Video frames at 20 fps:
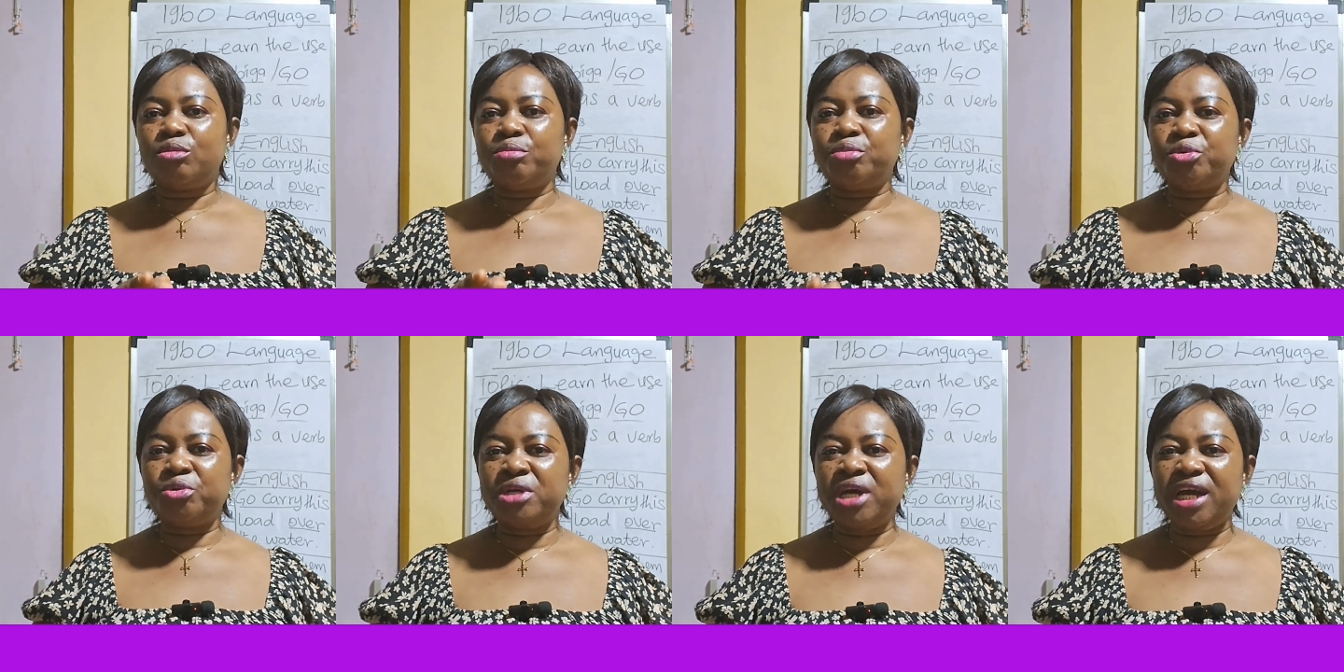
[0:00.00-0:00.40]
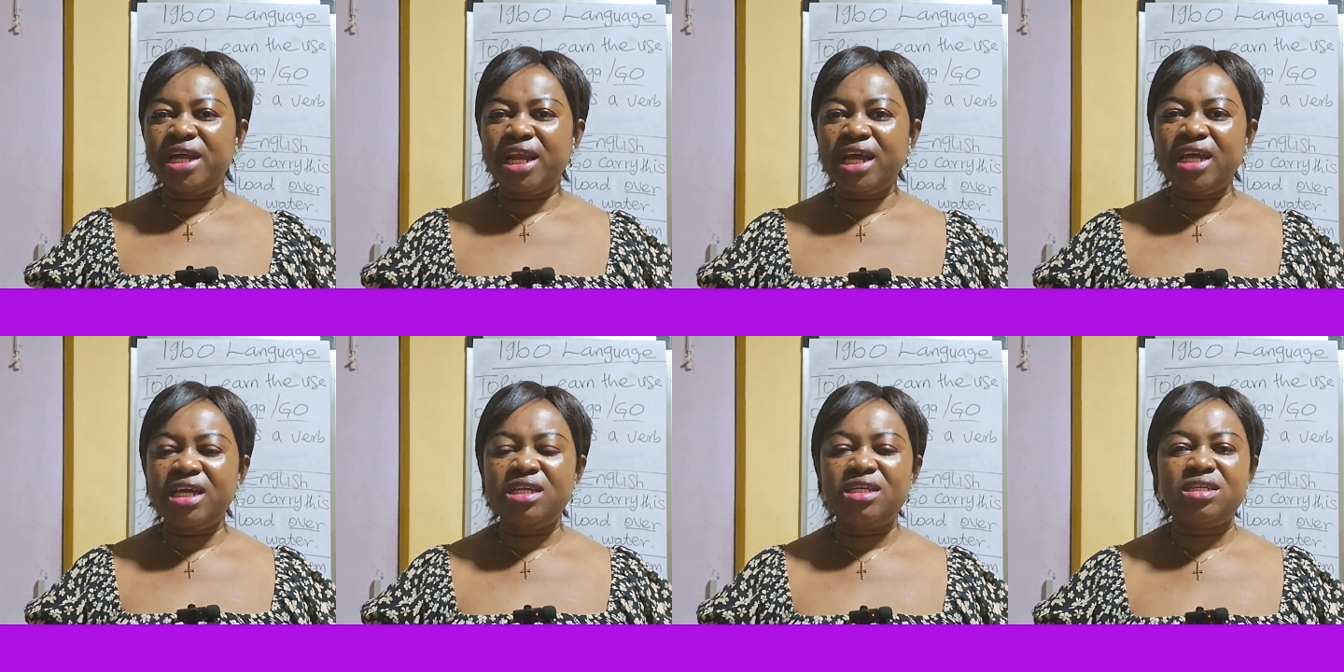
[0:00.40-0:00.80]

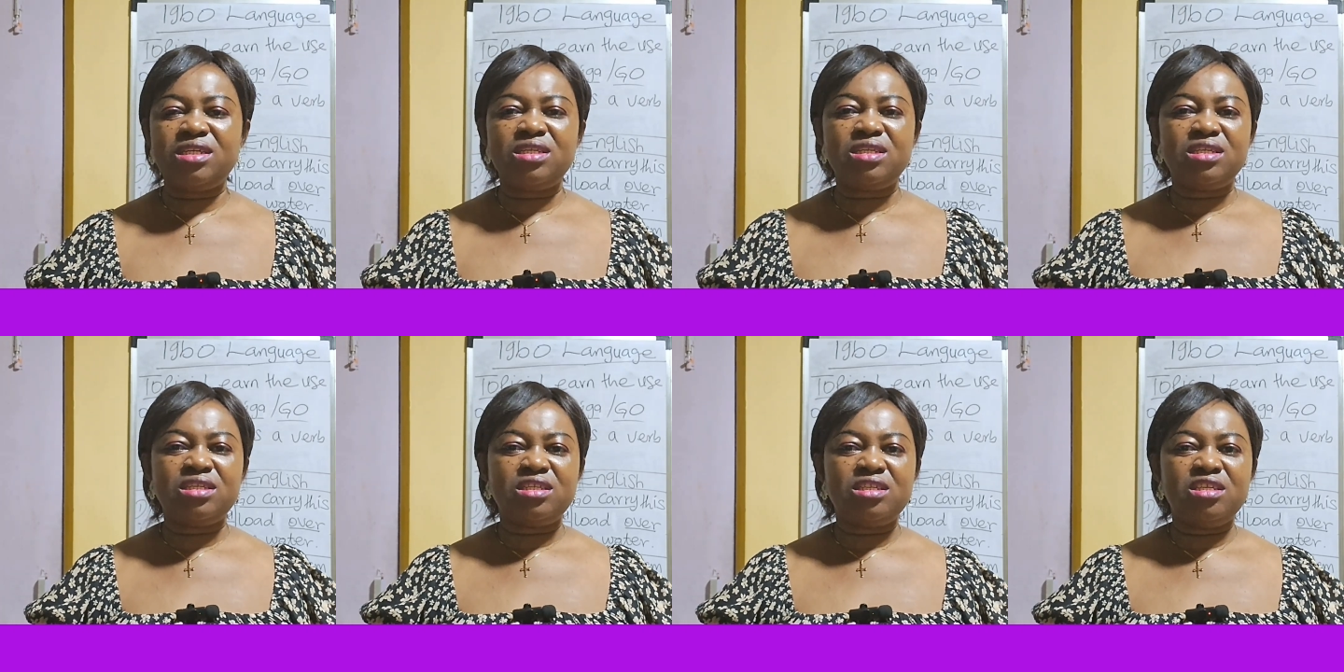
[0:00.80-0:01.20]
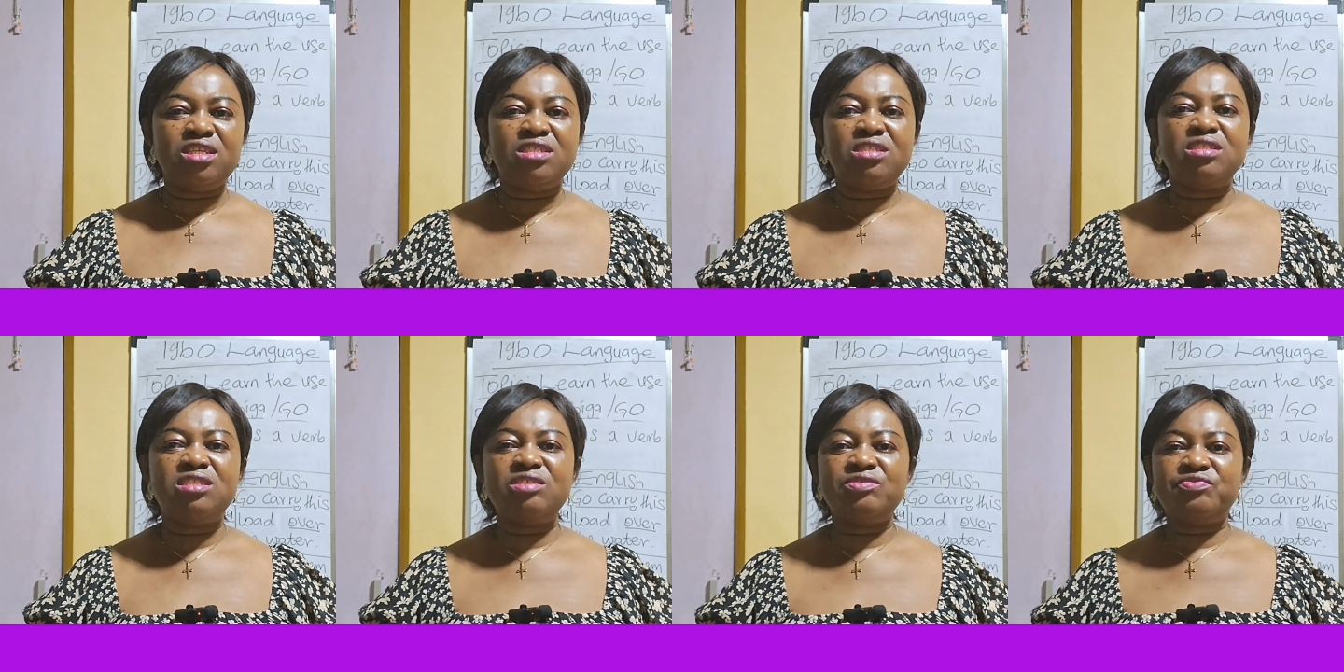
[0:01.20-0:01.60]
bugara
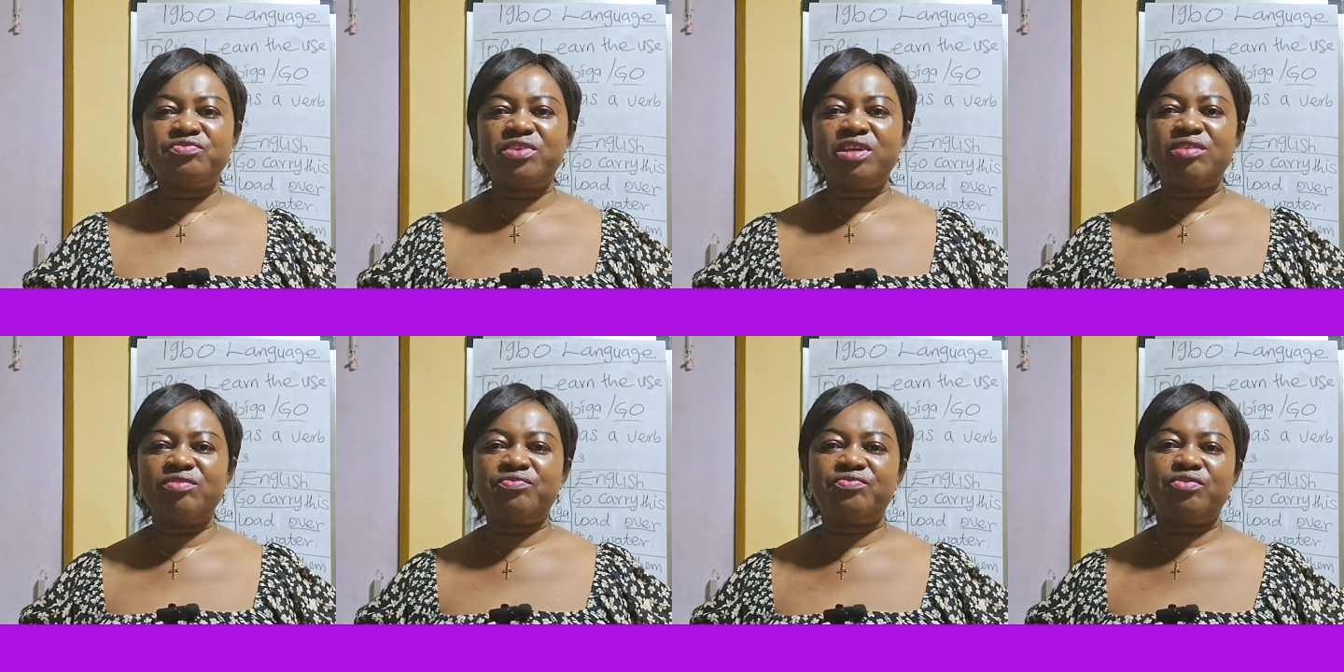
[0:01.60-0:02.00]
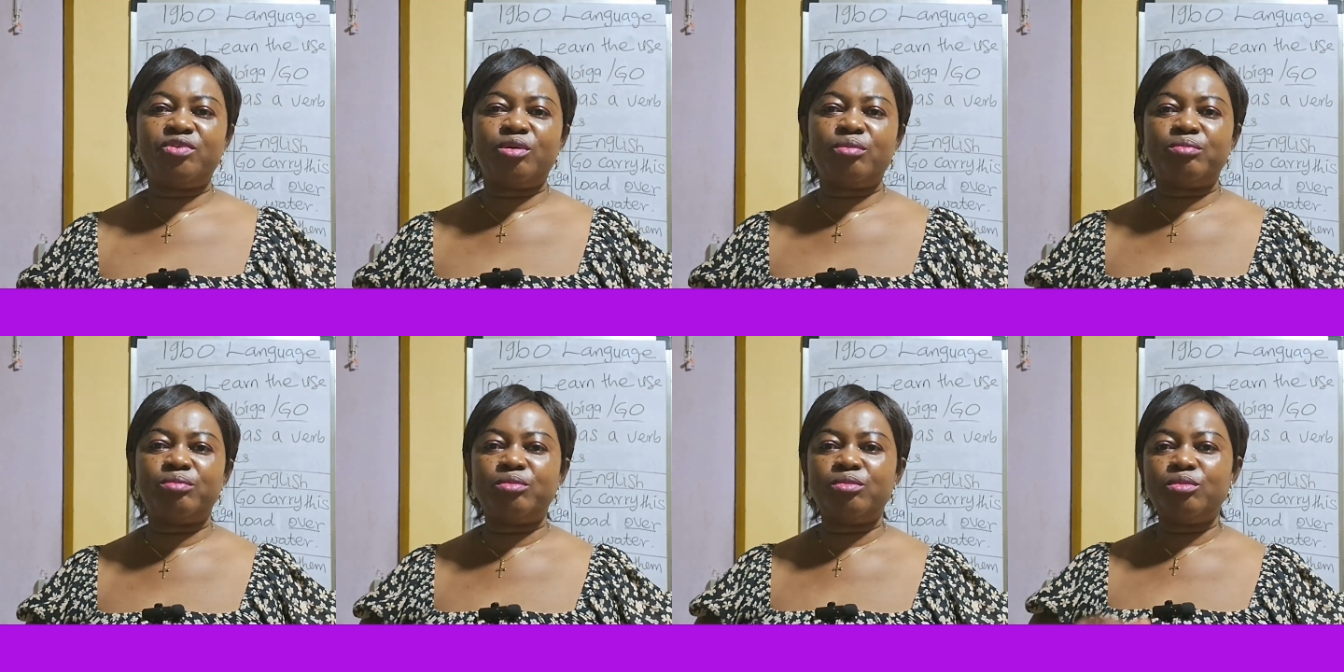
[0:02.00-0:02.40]
is different
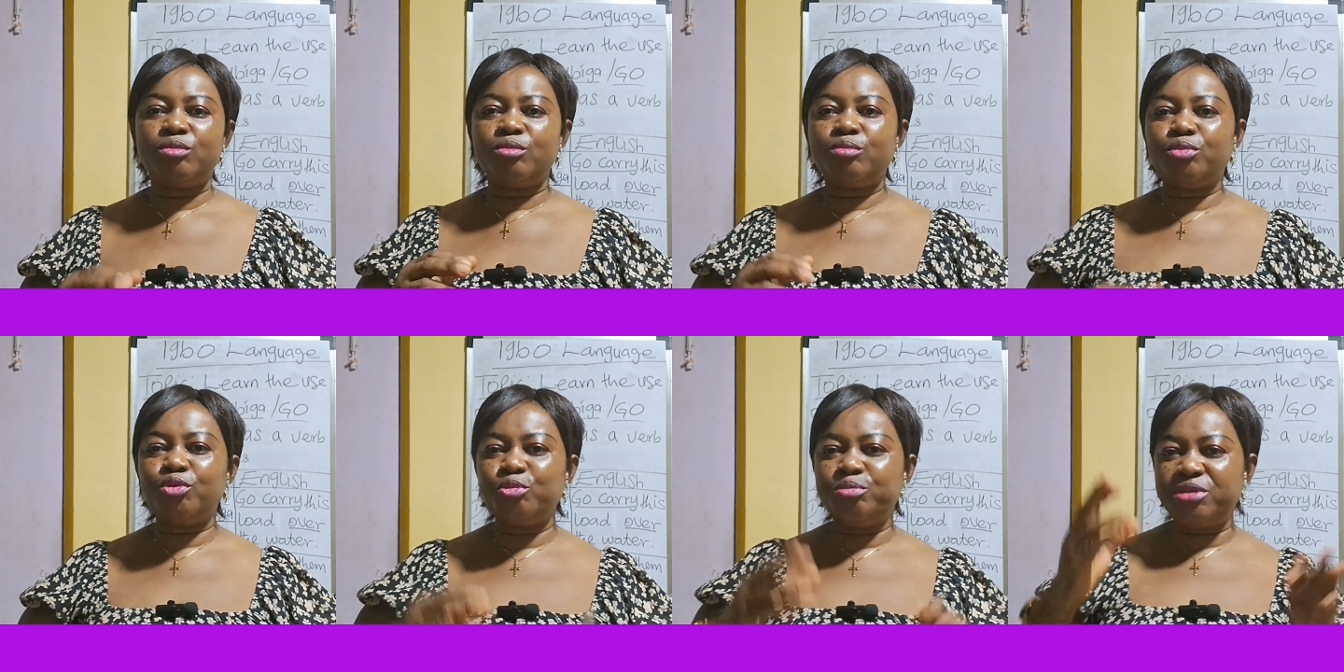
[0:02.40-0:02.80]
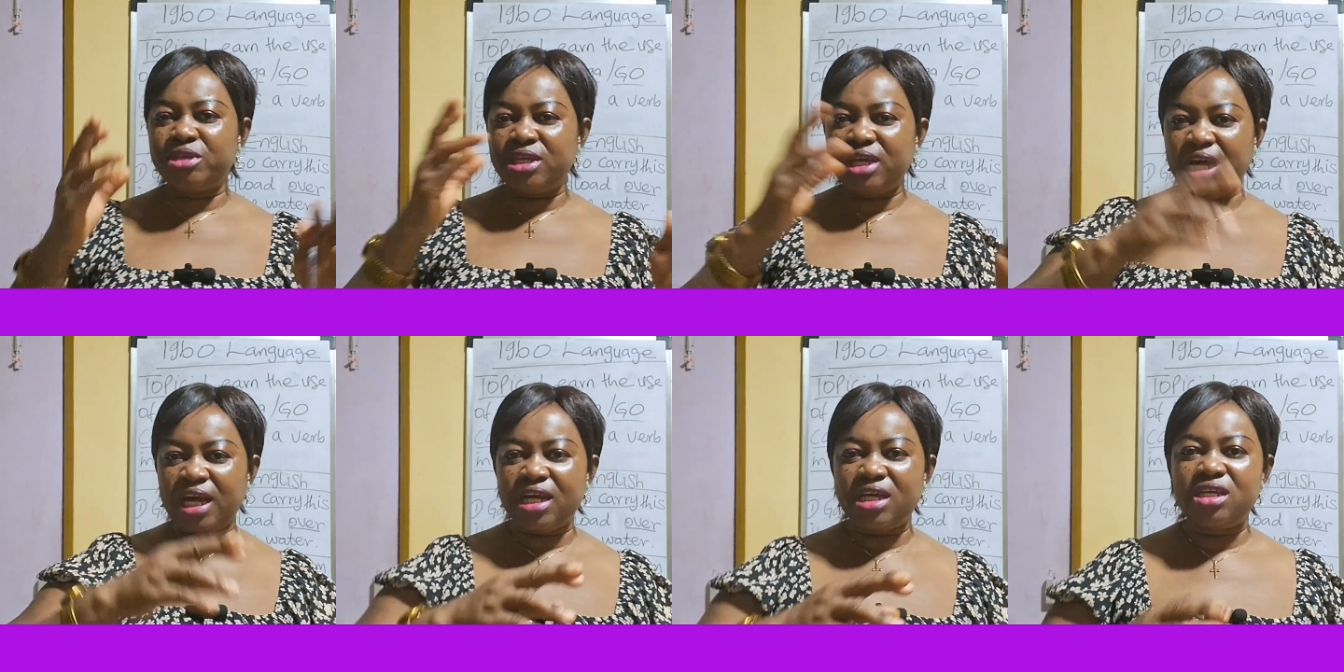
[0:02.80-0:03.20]
from
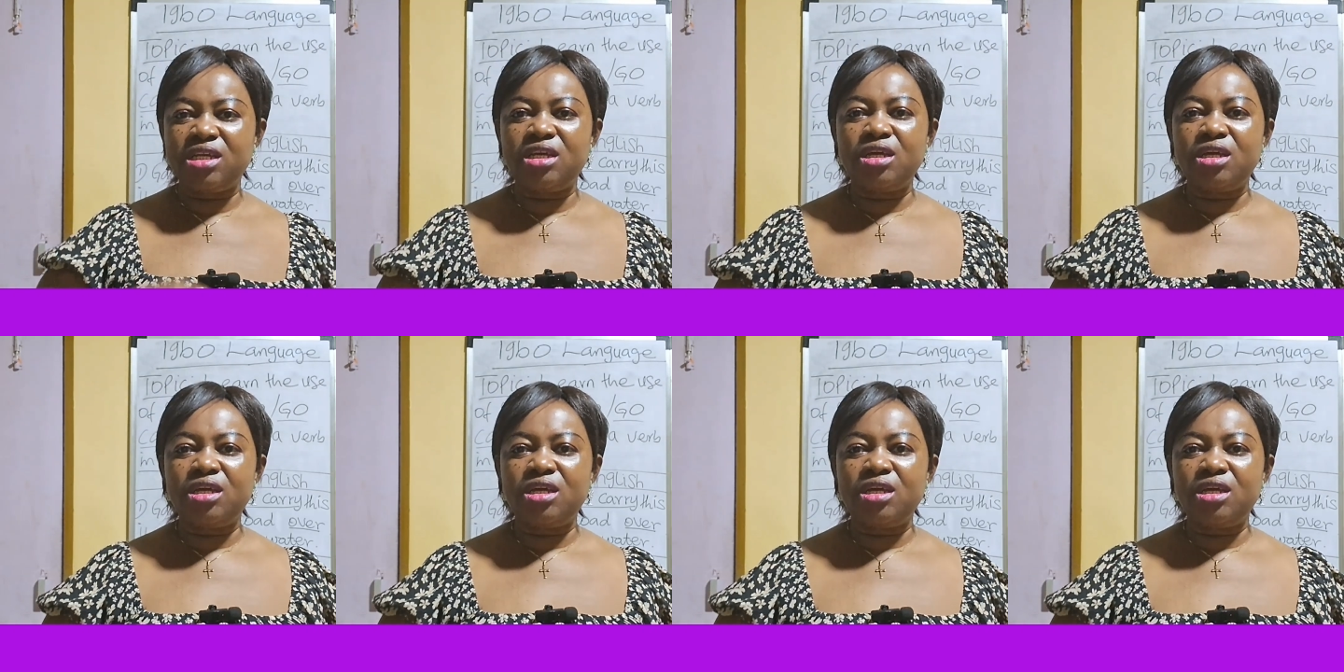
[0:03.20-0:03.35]
bubiga.